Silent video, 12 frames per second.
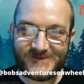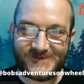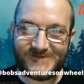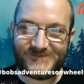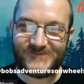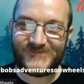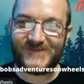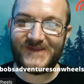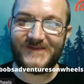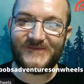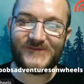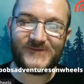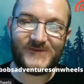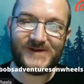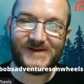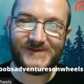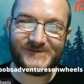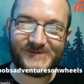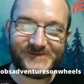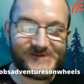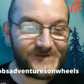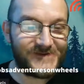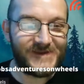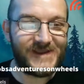That's
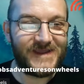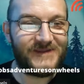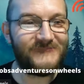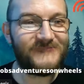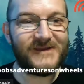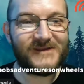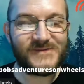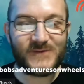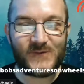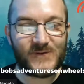crazy. That's